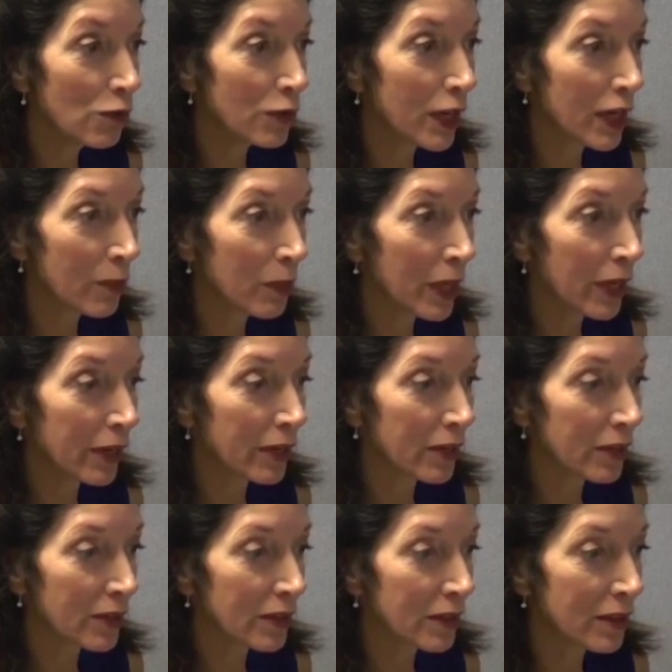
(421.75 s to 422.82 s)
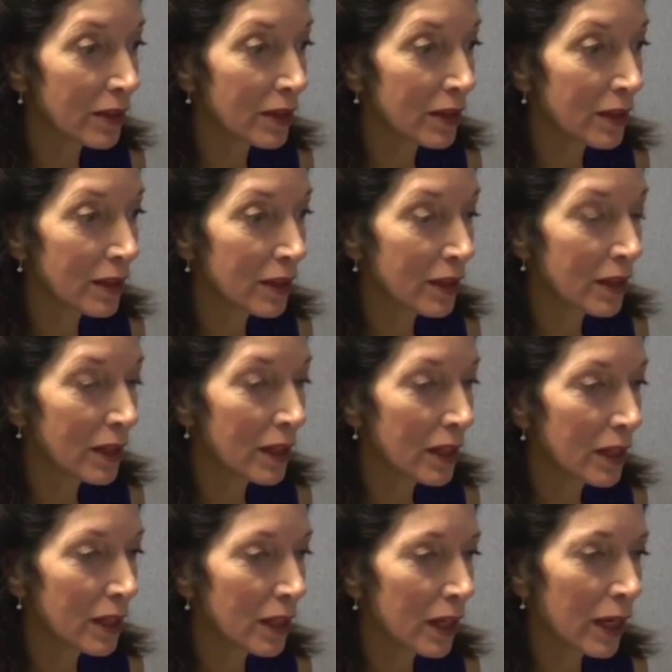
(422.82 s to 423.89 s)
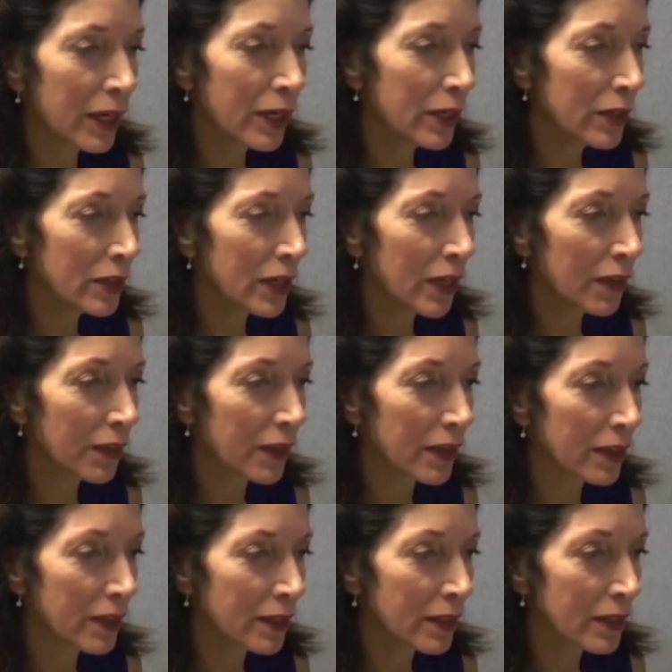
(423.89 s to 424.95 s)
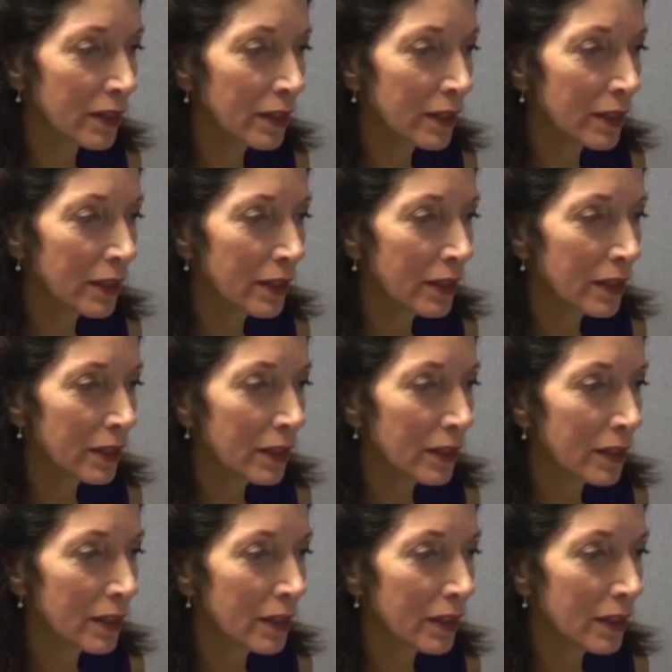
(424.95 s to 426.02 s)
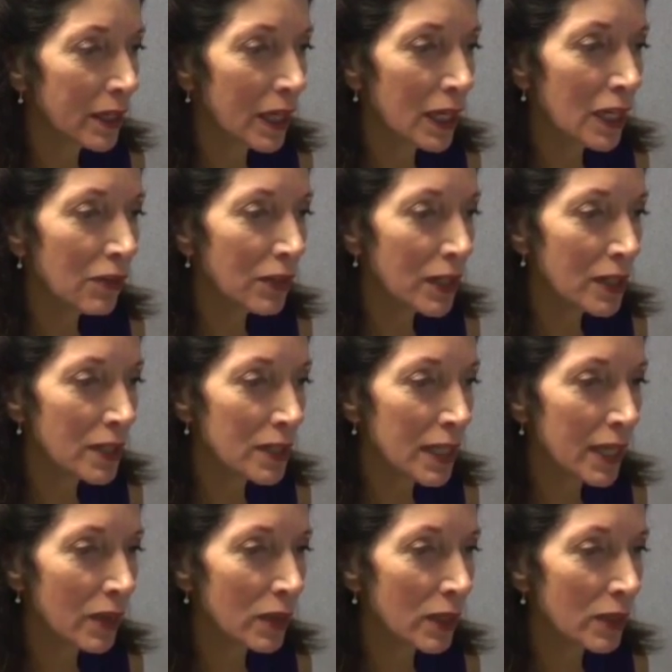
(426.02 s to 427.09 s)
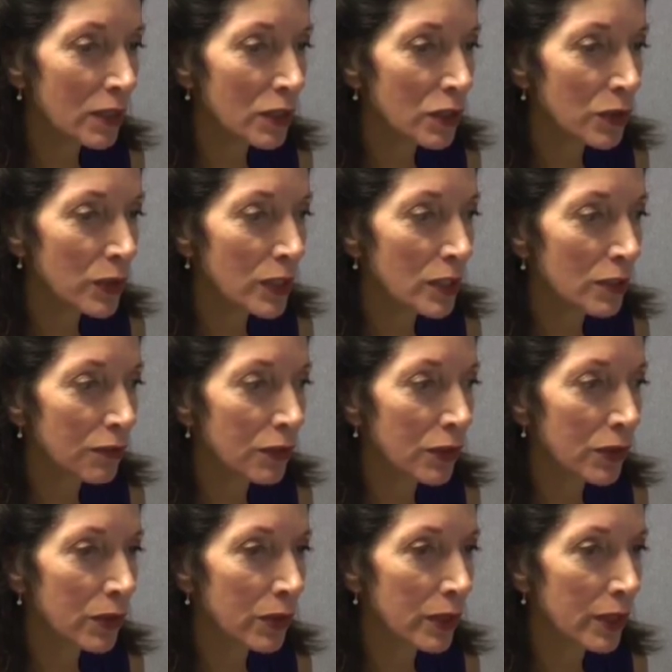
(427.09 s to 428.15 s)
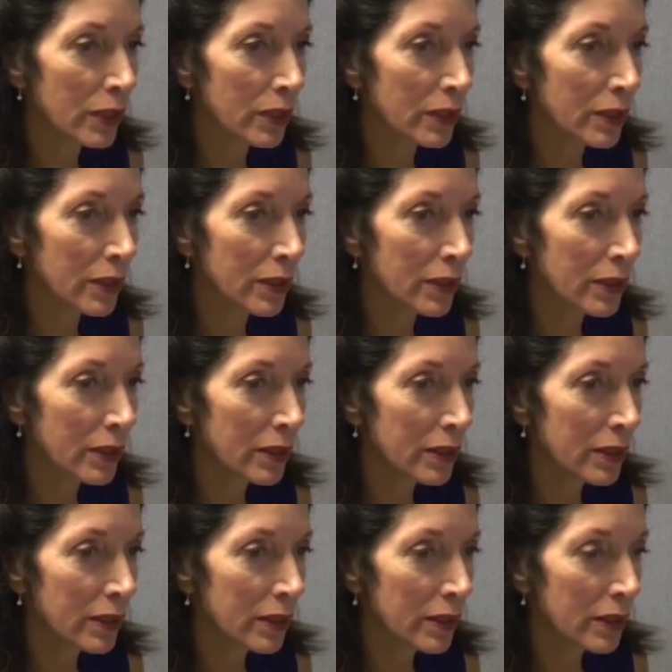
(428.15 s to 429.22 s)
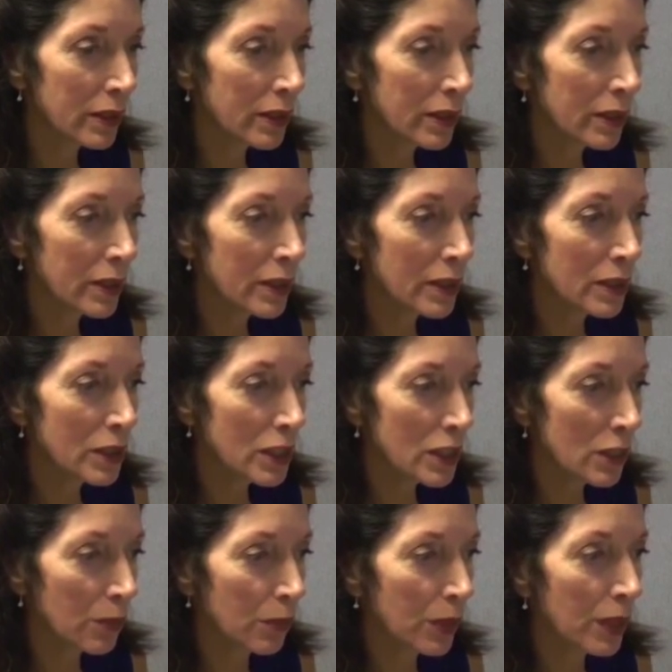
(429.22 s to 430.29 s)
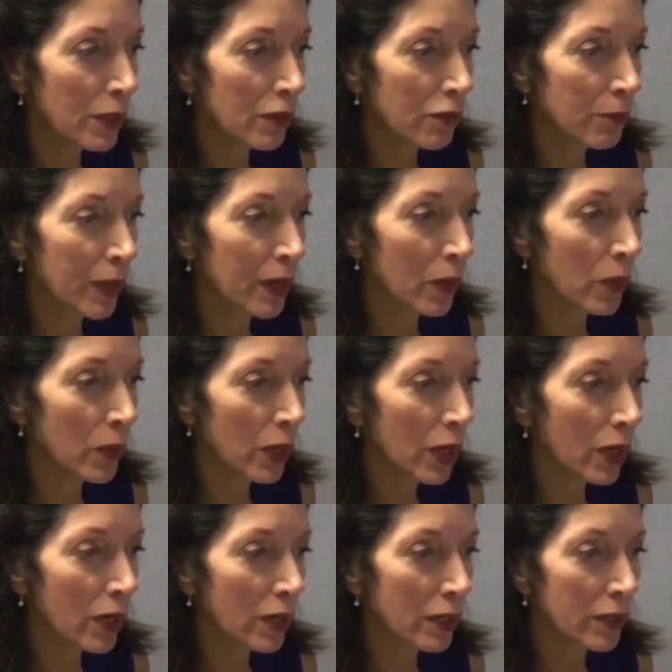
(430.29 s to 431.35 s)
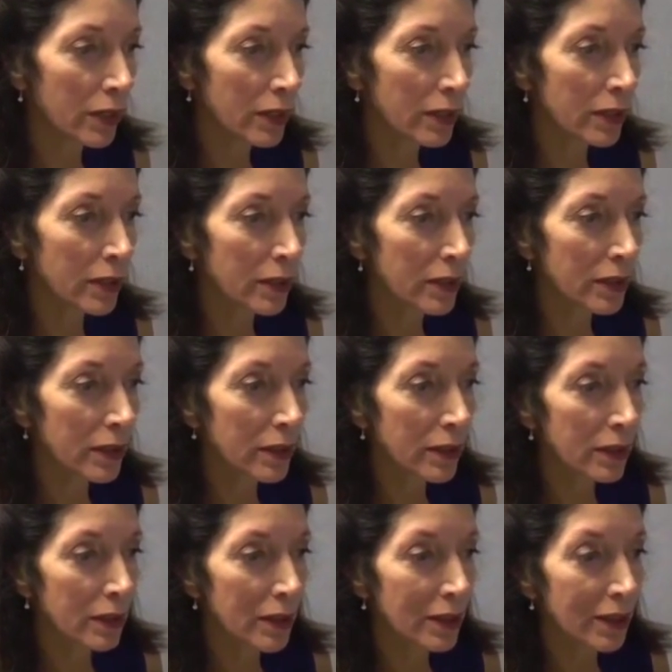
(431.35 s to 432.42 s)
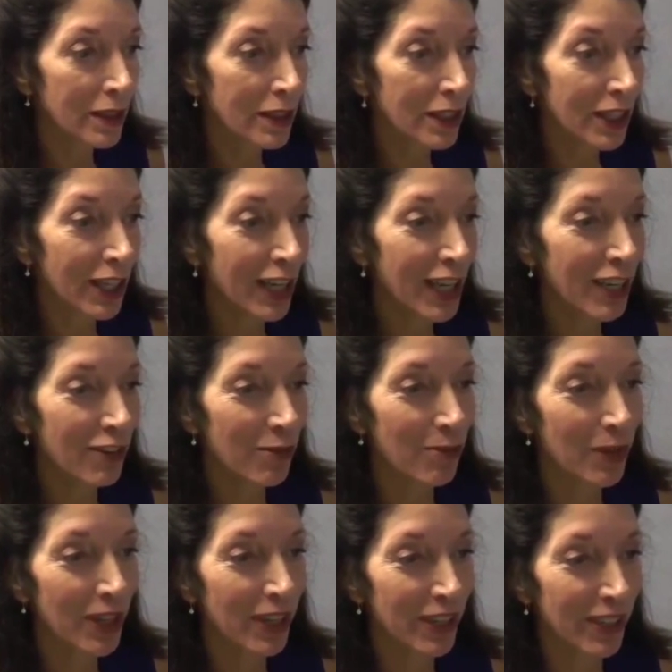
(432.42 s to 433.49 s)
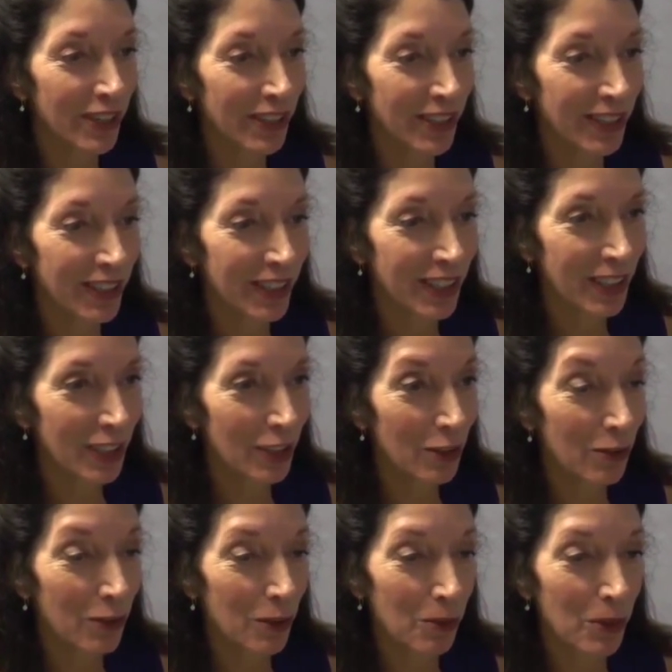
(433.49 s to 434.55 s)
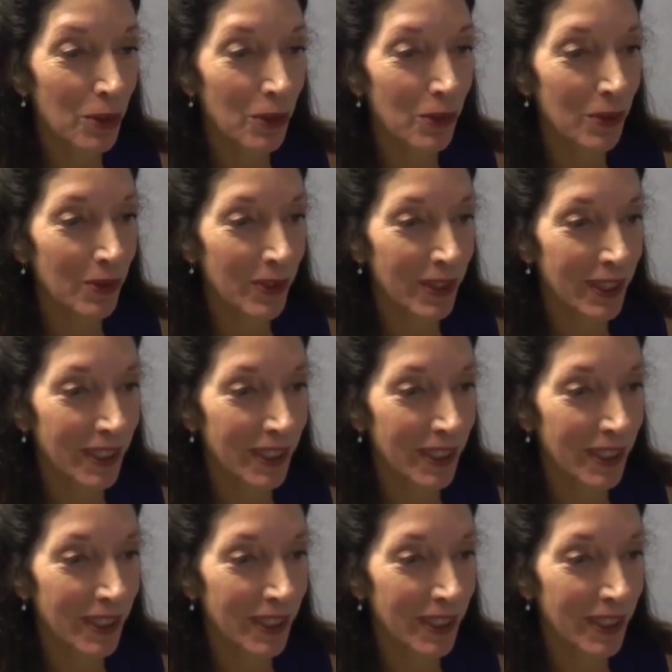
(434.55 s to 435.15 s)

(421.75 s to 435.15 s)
You've got mail. I hear nothing. Not even a sound on the streets of New York. Just the beat of my own heart. I have mail from you.